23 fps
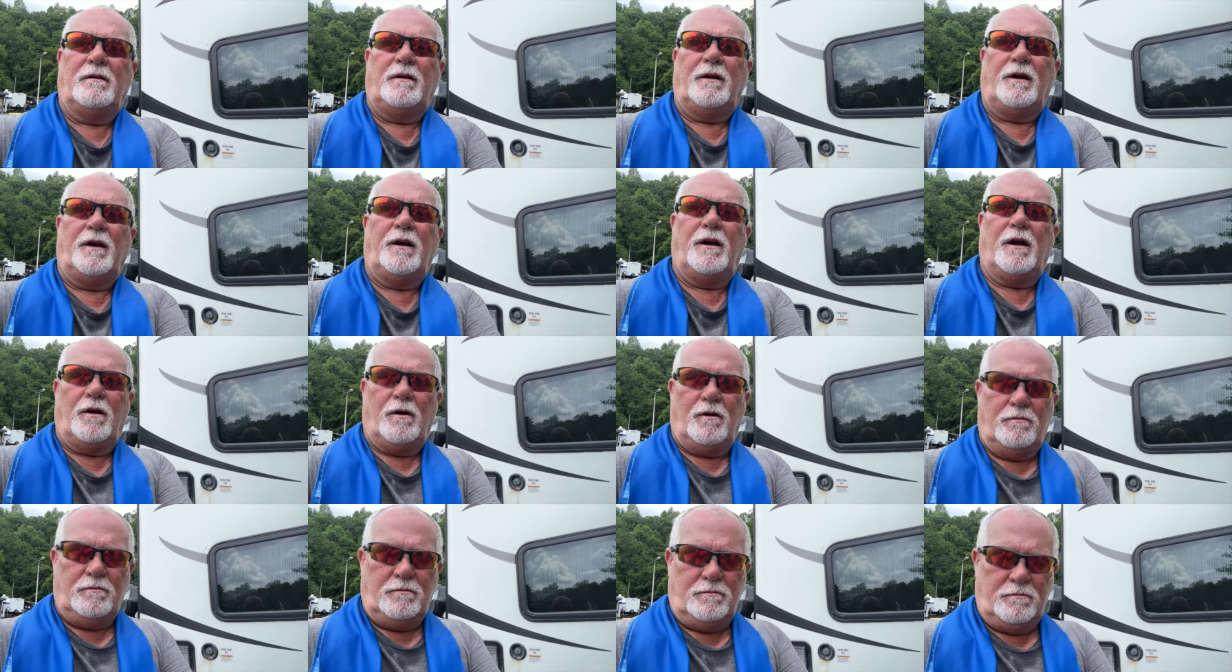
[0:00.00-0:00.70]
you
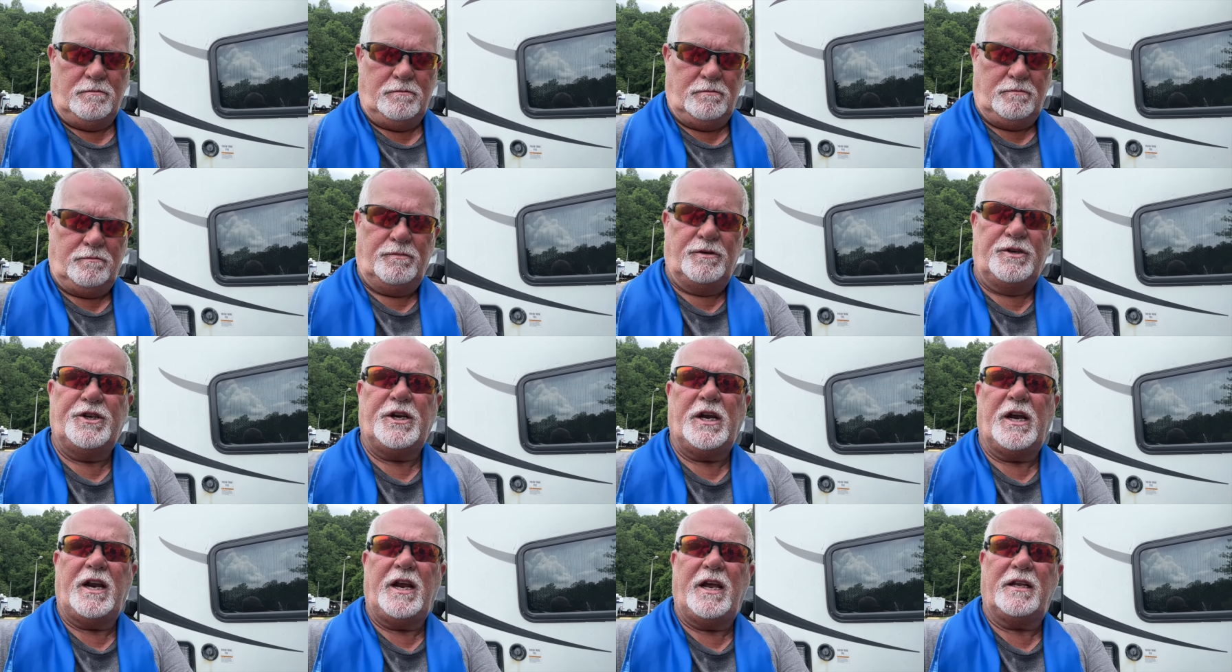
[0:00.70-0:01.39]
know,
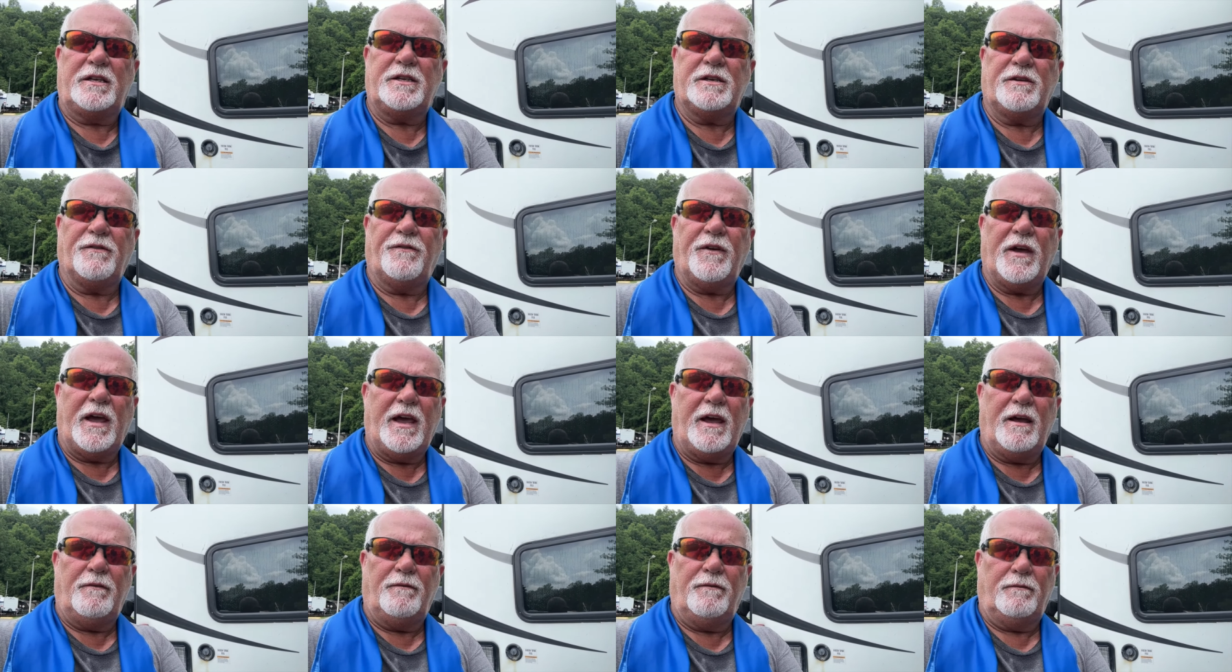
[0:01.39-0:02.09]
shit hits the
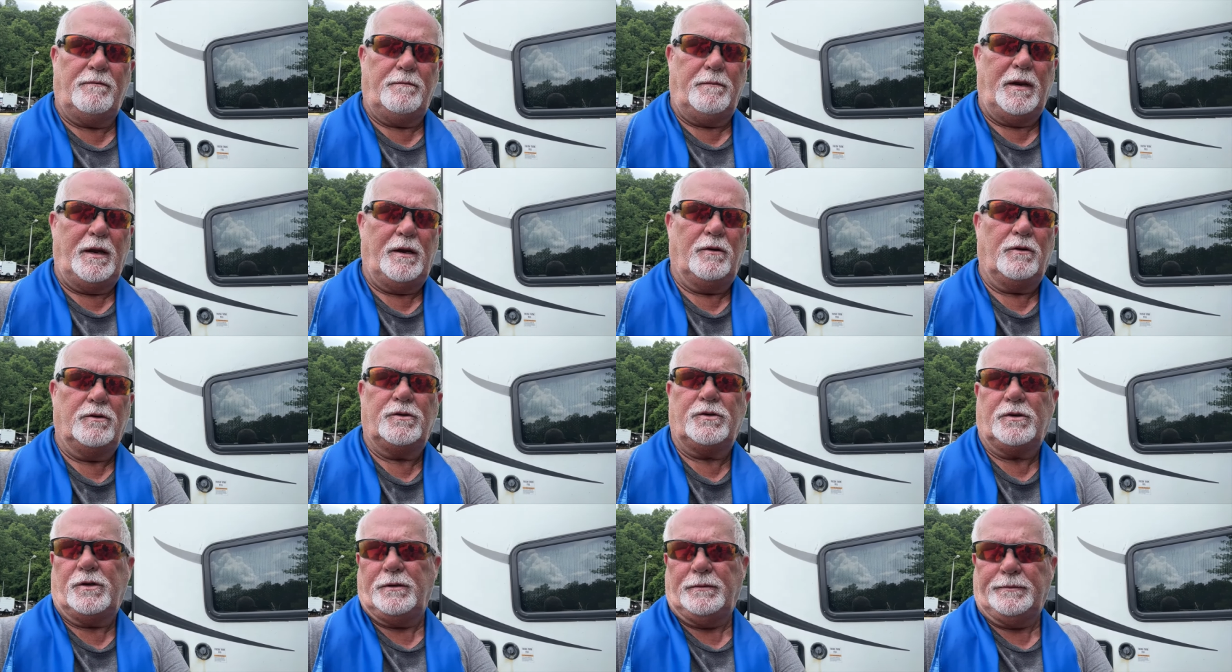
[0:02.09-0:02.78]
fan
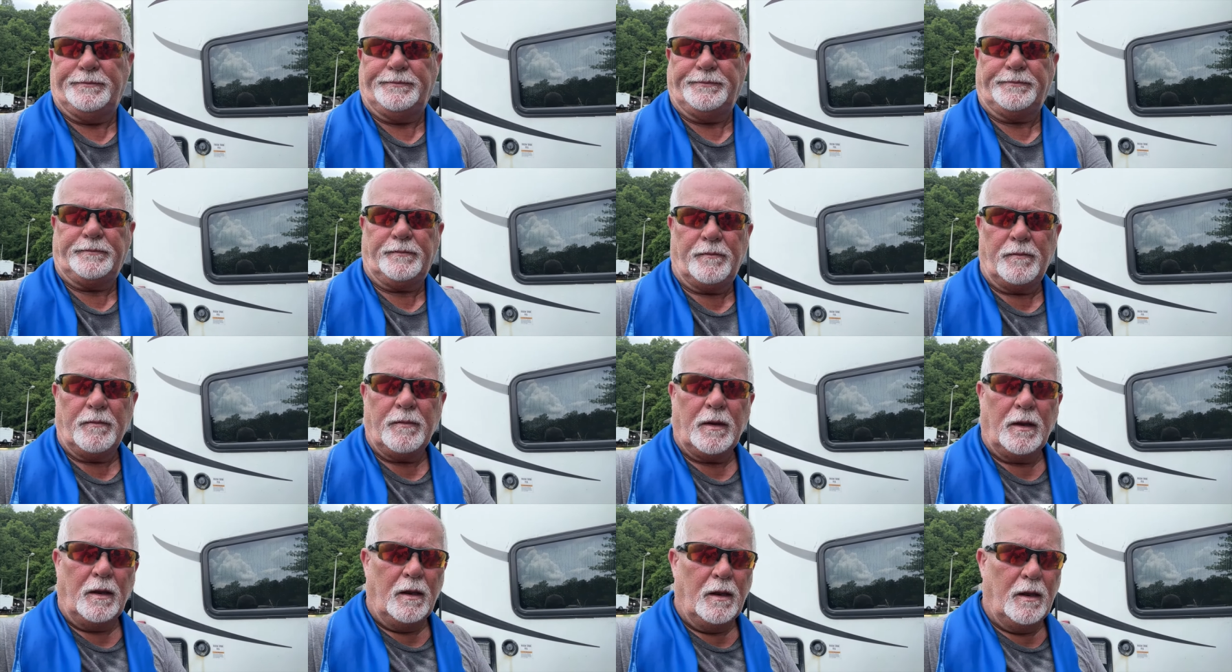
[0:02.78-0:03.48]
meals.
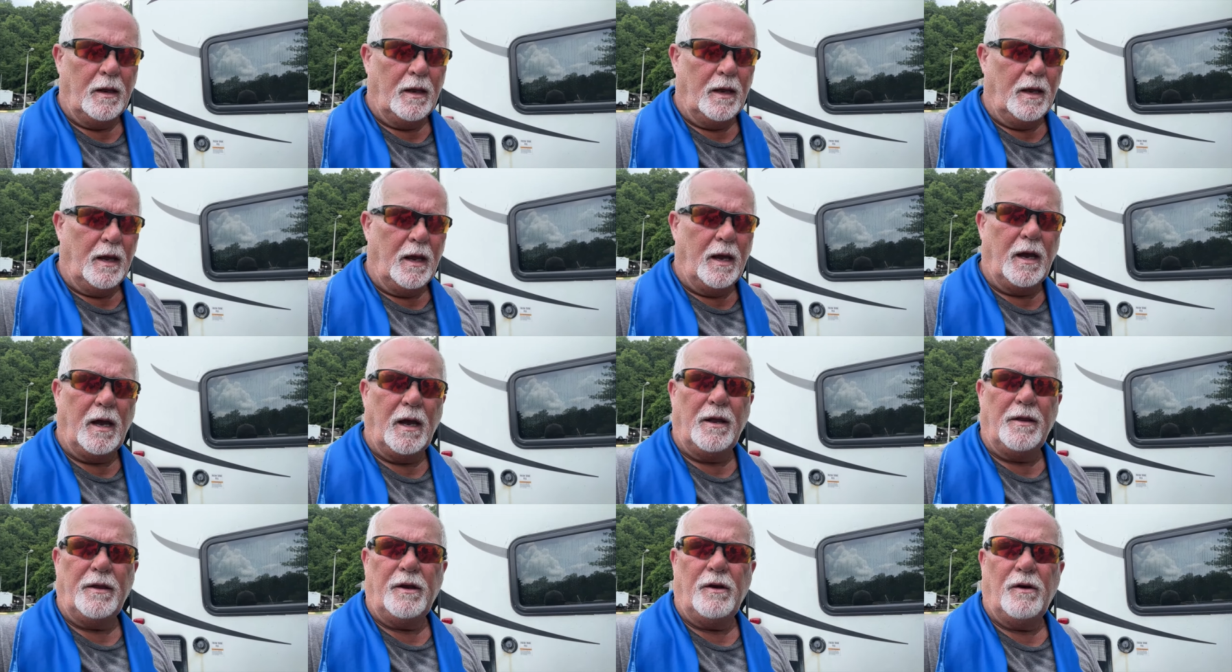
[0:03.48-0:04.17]

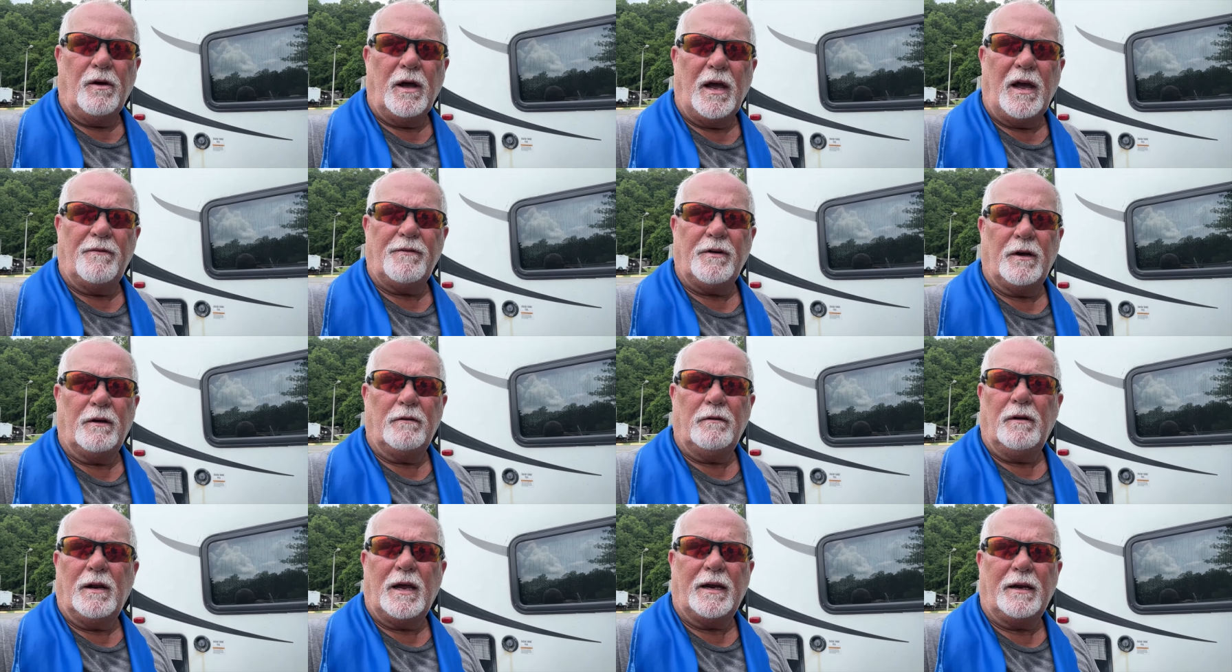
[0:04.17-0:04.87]
Uh, you'll have a
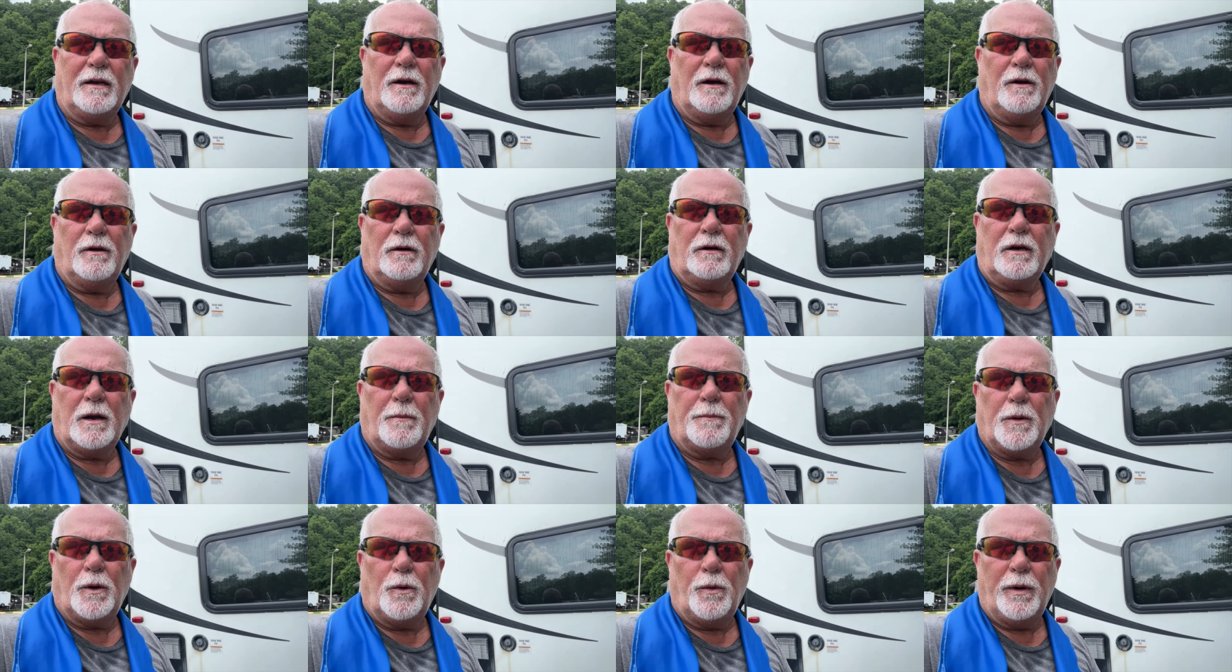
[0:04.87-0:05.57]
like a
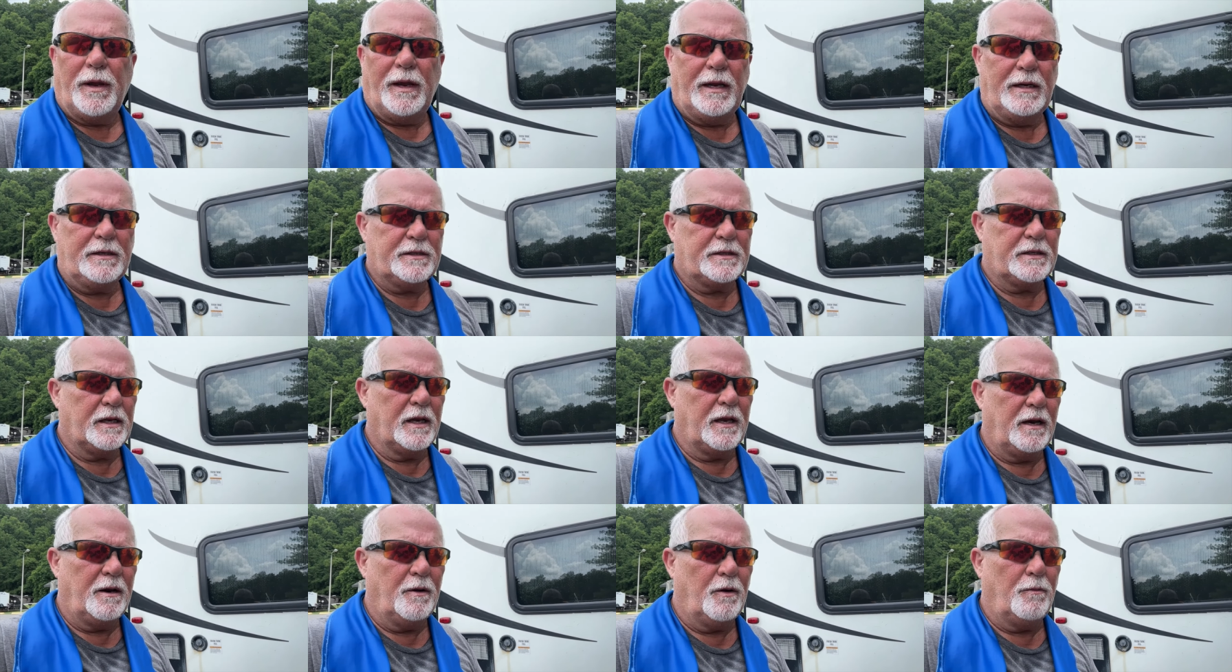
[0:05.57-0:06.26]
couple weeks
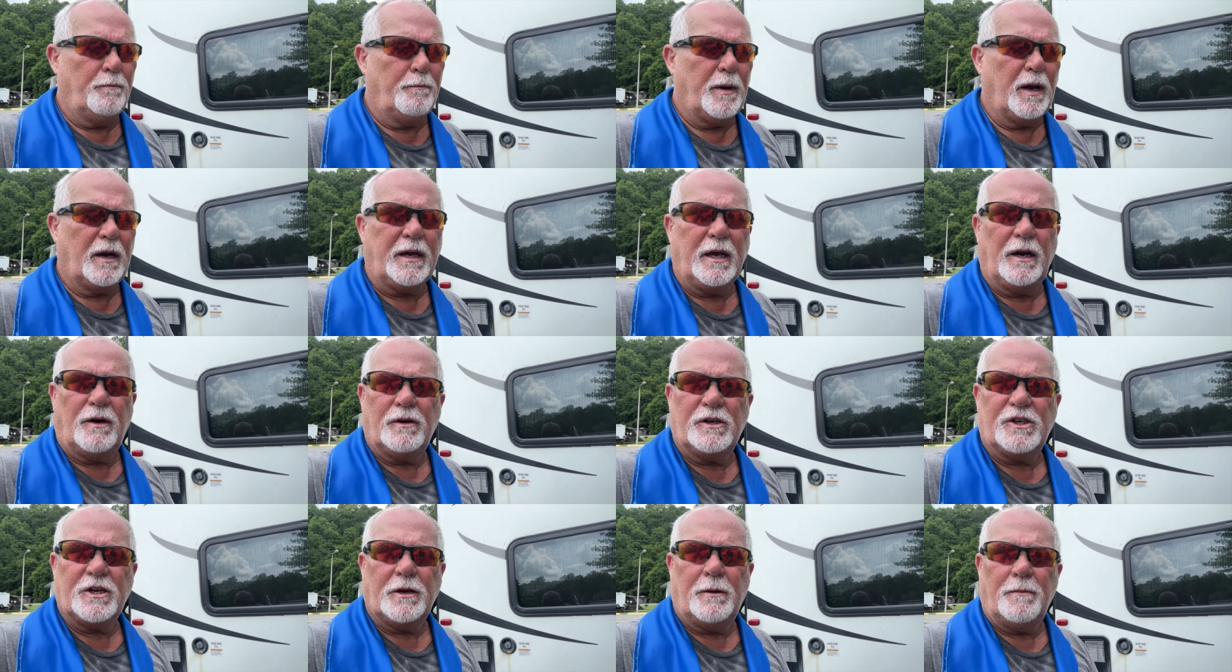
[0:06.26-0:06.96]
and a bucket
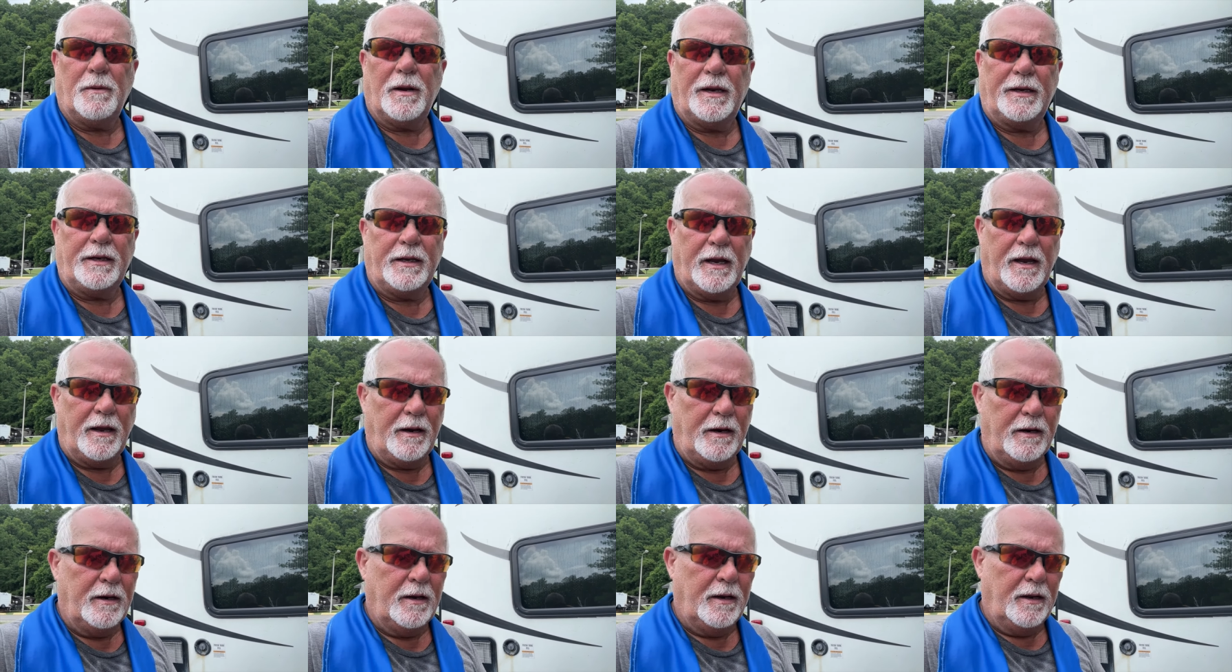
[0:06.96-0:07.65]
or something like that.